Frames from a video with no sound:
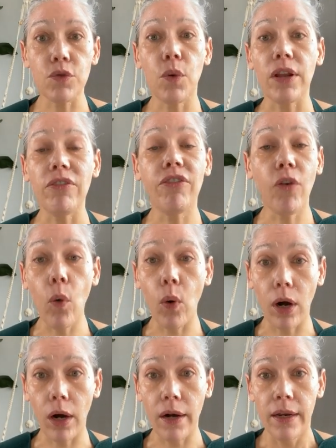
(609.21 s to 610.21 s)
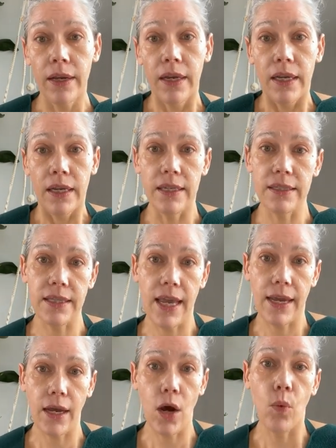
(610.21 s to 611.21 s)
24 is
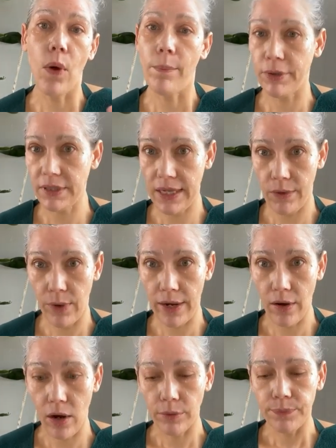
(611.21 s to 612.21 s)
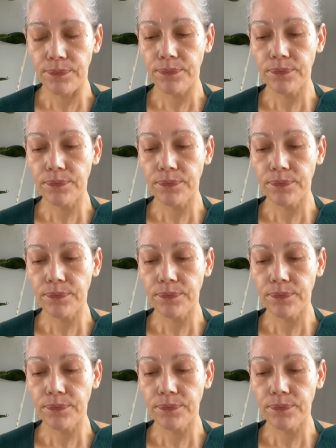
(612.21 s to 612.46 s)
like a 1% retinol.